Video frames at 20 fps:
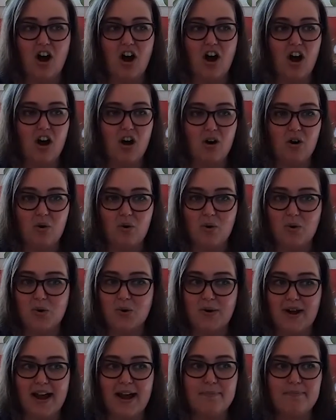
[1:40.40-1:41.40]
oh
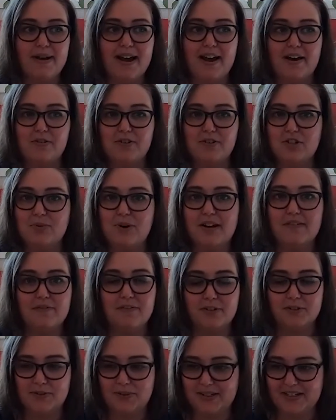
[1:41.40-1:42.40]
crap, how do I
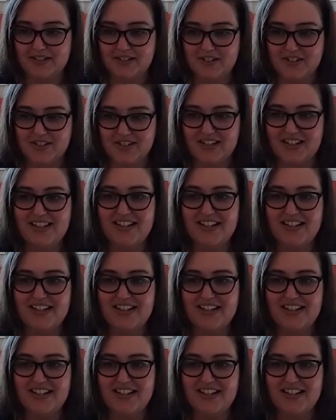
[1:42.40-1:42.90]
fundraise?